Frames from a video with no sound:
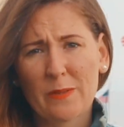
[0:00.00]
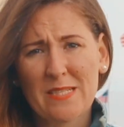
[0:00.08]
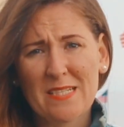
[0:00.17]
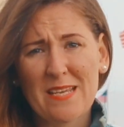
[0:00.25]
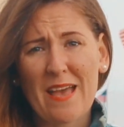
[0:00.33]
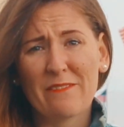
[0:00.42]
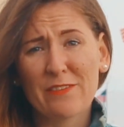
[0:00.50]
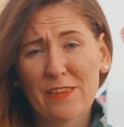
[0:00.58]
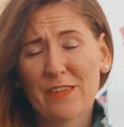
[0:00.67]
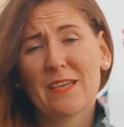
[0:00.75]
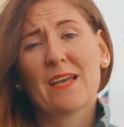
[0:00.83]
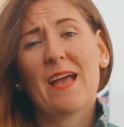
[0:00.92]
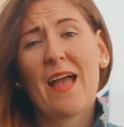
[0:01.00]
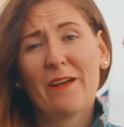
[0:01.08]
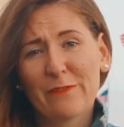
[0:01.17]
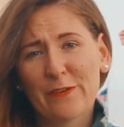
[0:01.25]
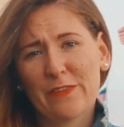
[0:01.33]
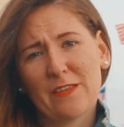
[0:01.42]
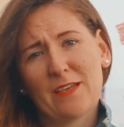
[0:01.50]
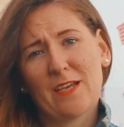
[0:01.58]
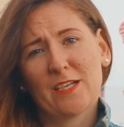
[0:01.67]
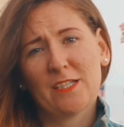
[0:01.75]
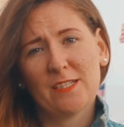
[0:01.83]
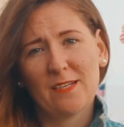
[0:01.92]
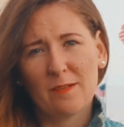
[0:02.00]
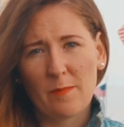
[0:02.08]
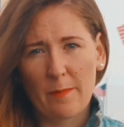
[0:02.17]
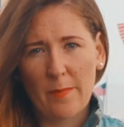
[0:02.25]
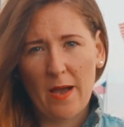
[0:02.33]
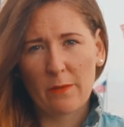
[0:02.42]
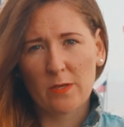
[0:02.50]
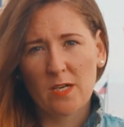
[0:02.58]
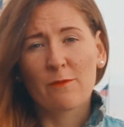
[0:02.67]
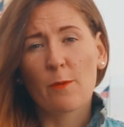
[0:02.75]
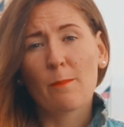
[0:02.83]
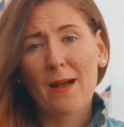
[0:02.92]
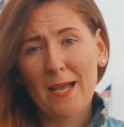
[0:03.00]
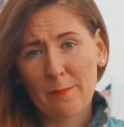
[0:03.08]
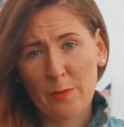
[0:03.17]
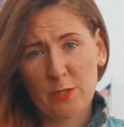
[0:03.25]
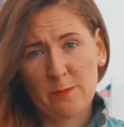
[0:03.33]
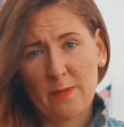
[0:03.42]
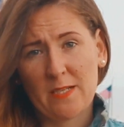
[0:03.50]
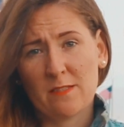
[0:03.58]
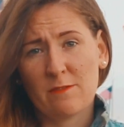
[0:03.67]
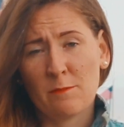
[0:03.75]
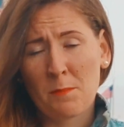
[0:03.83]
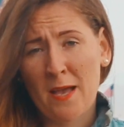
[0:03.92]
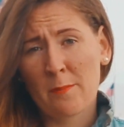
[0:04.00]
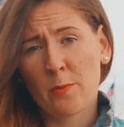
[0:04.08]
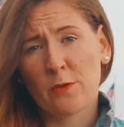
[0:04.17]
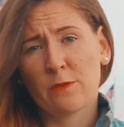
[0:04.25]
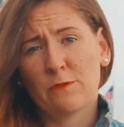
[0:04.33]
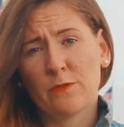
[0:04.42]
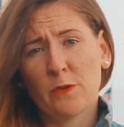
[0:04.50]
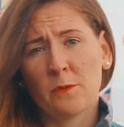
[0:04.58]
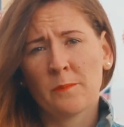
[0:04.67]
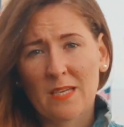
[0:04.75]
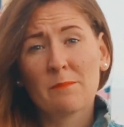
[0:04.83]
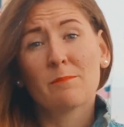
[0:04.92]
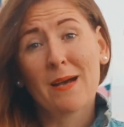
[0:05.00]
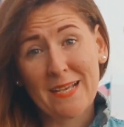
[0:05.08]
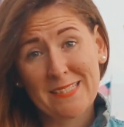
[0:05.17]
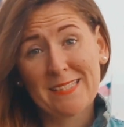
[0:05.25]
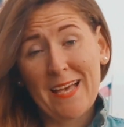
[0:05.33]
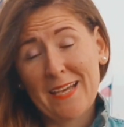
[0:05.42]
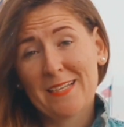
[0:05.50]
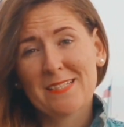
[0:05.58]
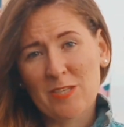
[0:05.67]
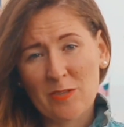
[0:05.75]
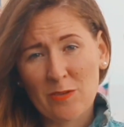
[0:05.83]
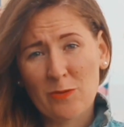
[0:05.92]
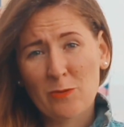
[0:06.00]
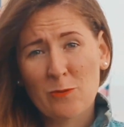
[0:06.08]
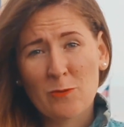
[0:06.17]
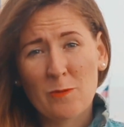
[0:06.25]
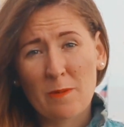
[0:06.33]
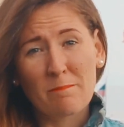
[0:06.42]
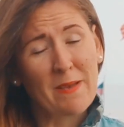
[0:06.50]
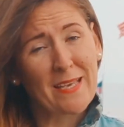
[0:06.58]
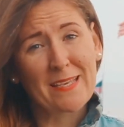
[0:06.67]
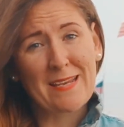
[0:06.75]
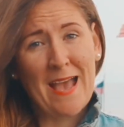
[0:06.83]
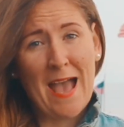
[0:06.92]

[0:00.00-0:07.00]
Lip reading: So I did everything I could in my power, from my perspective, from my point of view, and my side, to make it